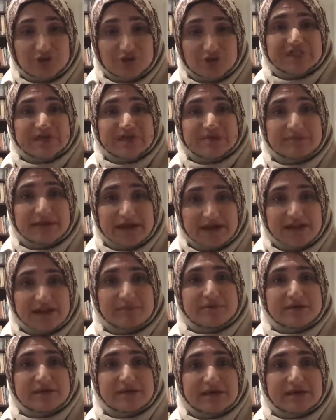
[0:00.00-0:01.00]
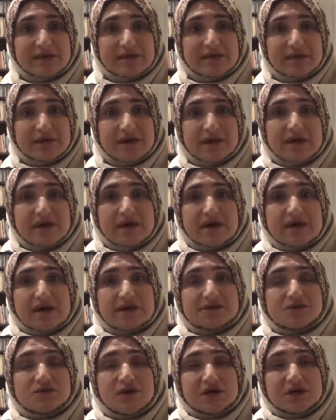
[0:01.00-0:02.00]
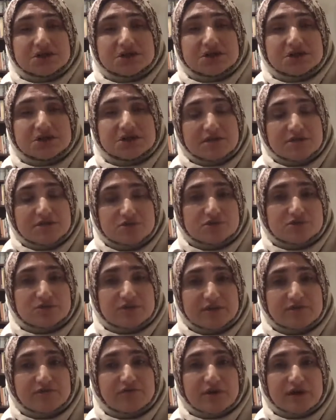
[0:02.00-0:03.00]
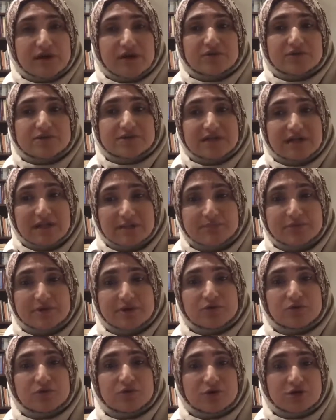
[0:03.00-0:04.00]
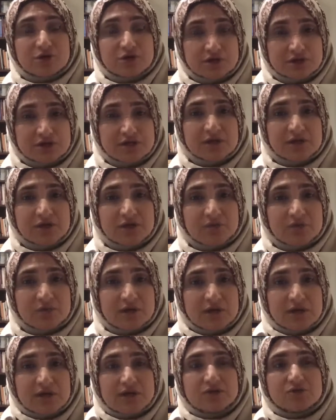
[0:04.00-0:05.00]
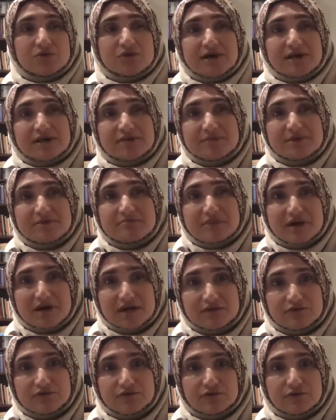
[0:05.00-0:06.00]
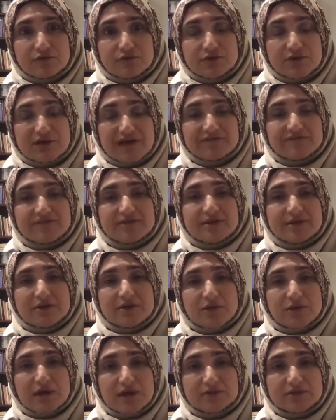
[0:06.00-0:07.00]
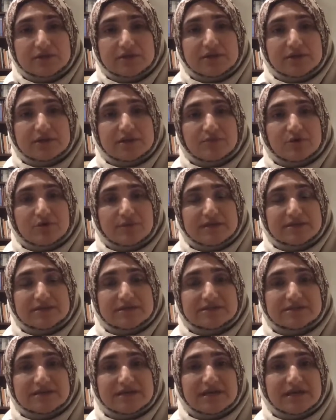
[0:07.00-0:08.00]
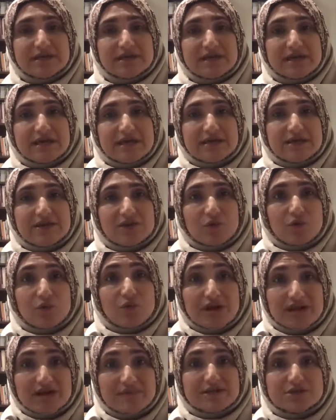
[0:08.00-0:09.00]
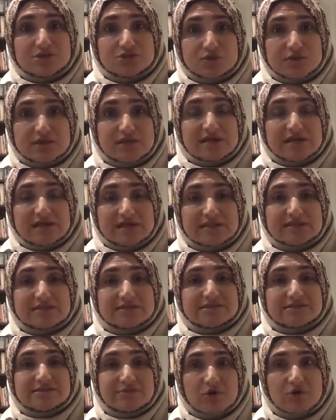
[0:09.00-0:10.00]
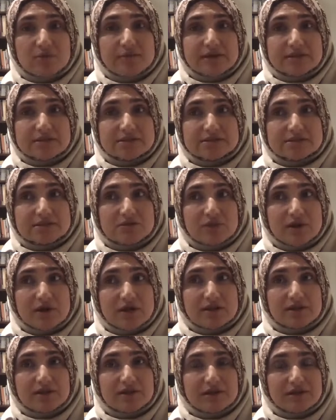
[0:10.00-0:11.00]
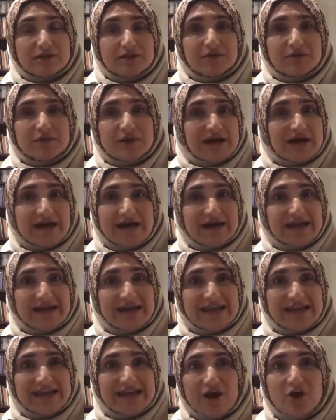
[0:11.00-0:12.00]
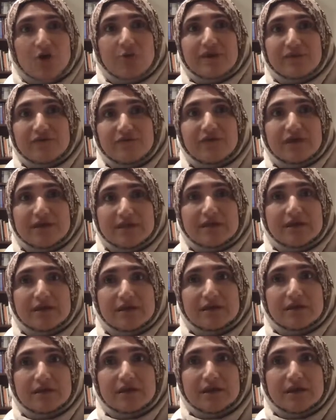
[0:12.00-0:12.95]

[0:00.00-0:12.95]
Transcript: them, not helping them. Is watching the news 24 hours helping you or hurting you? You got to be mindful. You have to be grounded in the moment to say, you know, what am I doing in this moment? Well, you know, and how am I feeling?